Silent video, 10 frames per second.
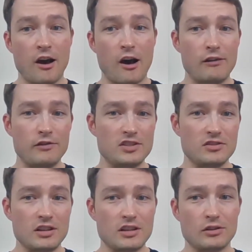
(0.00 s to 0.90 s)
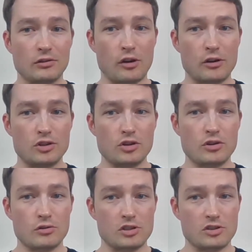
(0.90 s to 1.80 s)
Obviously, larger
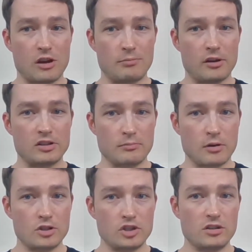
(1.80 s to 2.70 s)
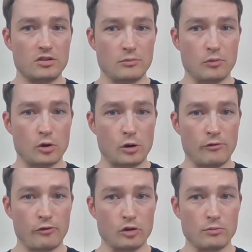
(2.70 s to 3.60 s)
your stop loss margin, the more
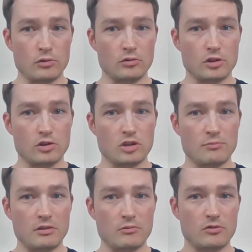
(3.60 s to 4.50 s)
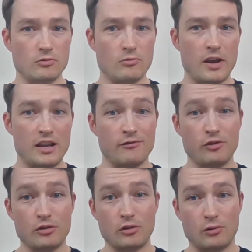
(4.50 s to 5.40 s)
comfortable you should be with waiting
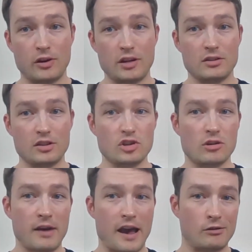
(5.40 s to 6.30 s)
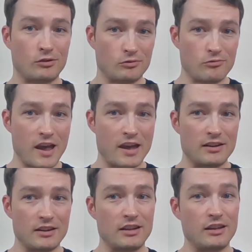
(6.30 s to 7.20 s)
for your coin to jump out of the
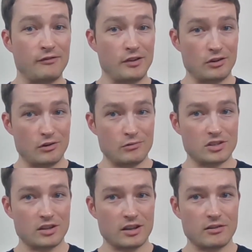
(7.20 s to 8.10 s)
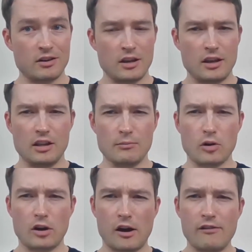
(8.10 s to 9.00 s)
red if it goes there, and the
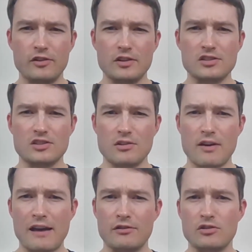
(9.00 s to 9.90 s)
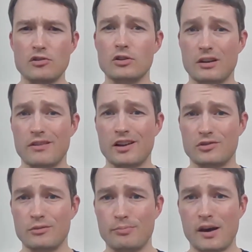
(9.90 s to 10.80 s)
more confidence you have in your
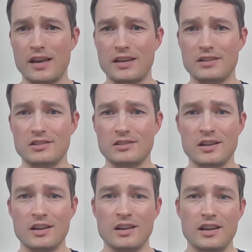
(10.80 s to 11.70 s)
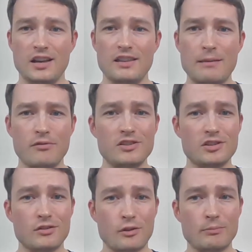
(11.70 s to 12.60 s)
directional bias. And that brings
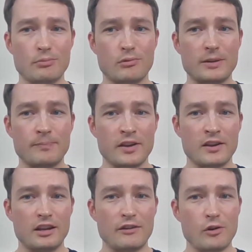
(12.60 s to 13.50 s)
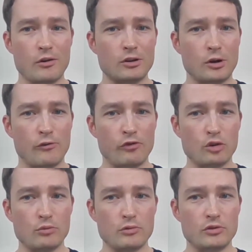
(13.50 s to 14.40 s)
another point that if you aren't
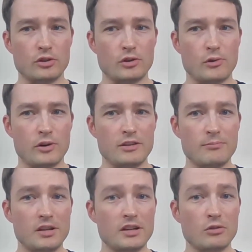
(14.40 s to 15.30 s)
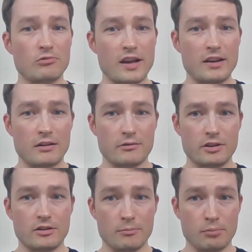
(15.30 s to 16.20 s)
comfortable with your coin being in the red
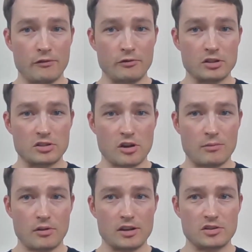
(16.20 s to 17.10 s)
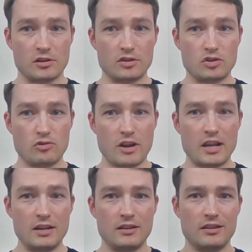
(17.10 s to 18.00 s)
area above your stop loss on a
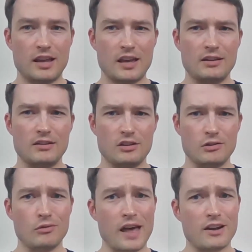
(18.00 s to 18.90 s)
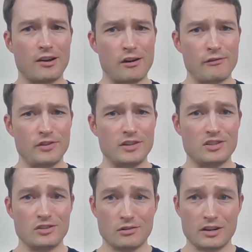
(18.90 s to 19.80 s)
trade, then you lack
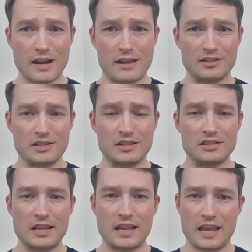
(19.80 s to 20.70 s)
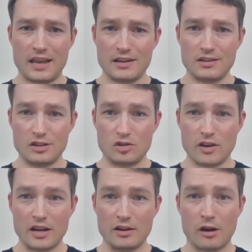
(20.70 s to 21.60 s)
confidence in your analysis and the
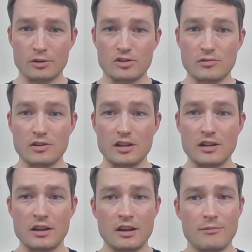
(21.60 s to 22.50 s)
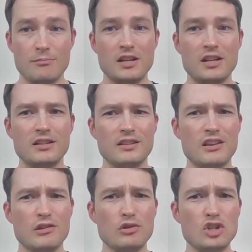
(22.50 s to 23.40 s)
trading opportunity, meaning
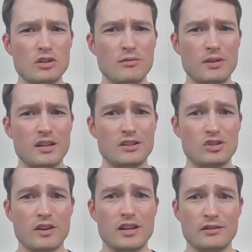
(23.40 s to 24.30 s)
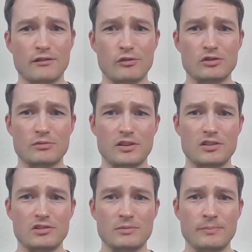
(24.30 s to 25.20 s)
that you shouldn't be in the trade in the first
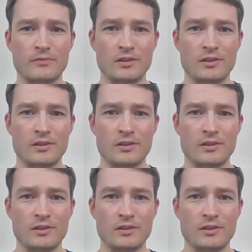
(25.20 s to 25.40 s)
place.